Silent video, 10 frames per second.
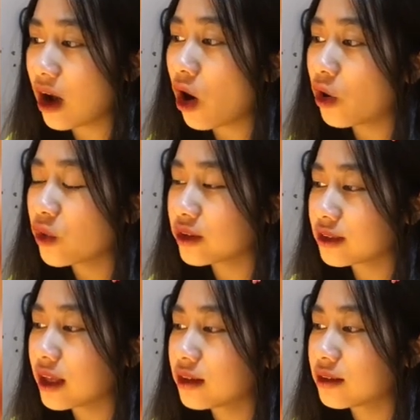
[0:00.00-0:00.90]
always
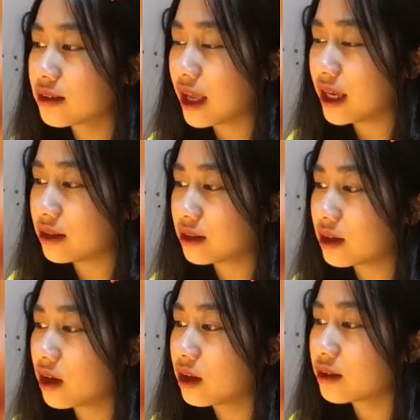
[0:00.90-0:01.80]

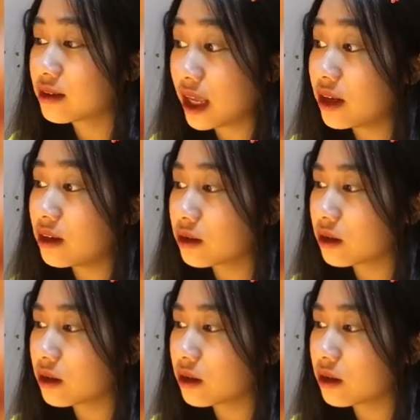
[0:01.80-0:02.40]
stayed